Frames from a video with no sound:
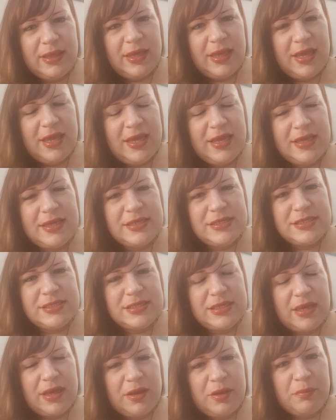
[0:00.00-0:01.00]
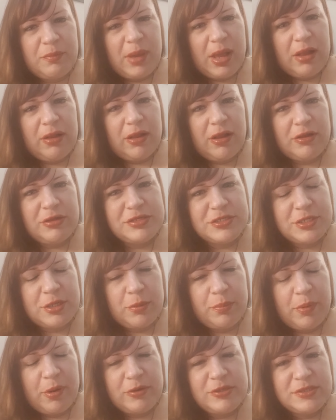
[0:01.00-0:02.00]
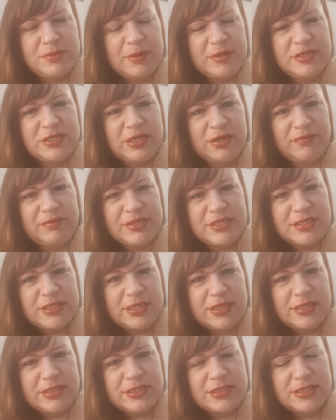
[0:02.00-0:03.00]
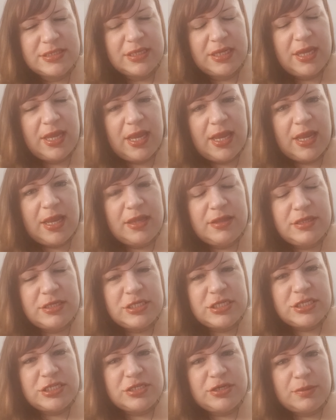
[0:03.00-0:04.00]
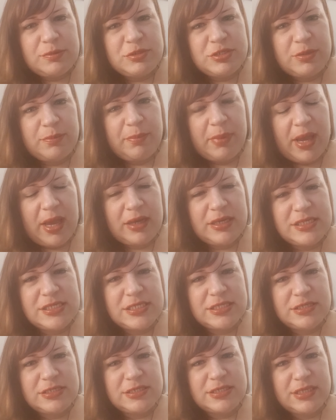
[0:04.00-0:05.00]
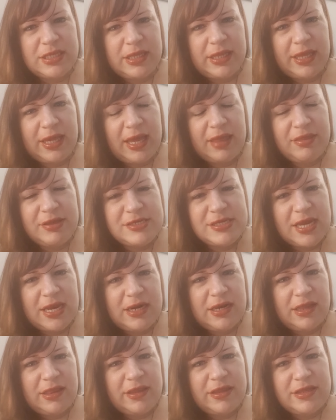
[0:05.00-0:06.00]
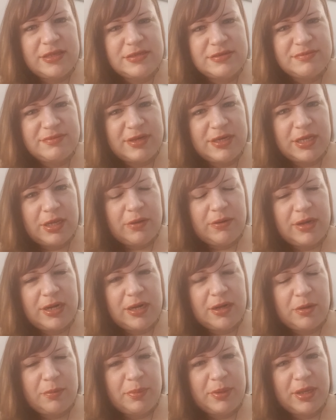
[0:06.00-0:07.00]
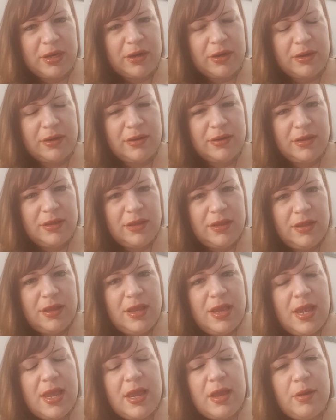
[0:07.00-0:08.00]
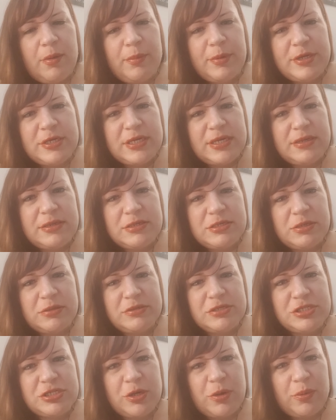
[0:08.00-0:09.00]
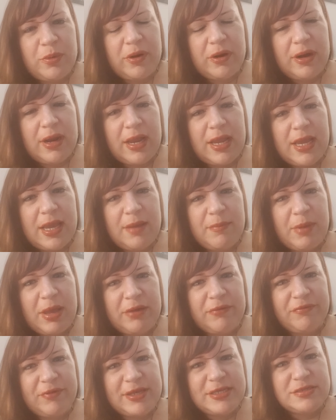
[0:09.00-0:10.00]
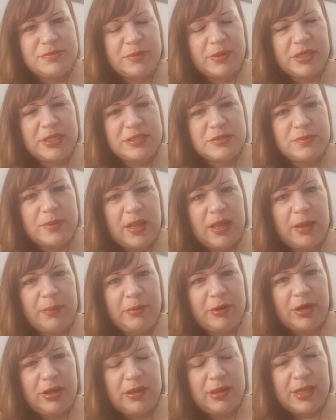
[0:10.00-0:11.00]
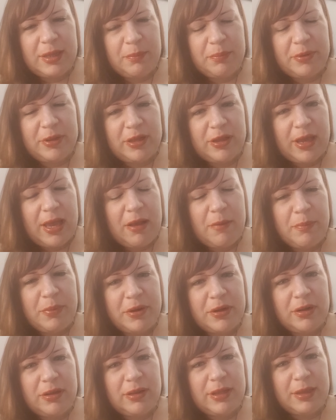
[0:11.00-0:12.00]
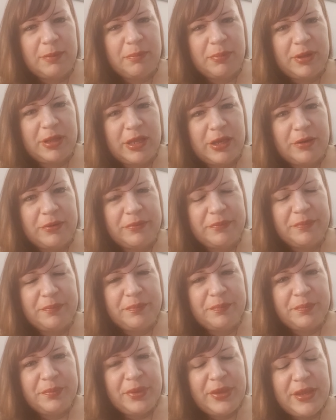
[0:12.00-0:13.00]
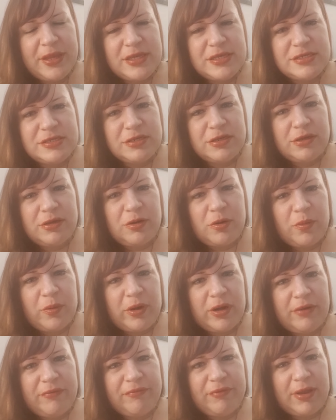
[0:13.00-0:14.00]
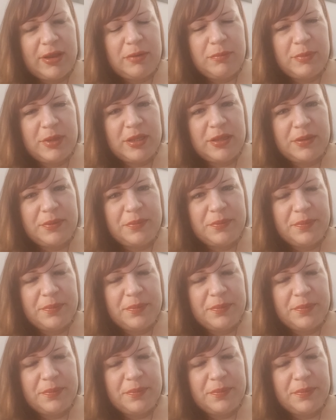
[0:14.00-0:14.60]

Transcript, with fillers: And um, I'll also post my services in the description box. Just click on the title of this video and it'll appear. It'll, be, it'll show where I am on Facebook as well. I put a link below. I'll put a link below so you know where to find me.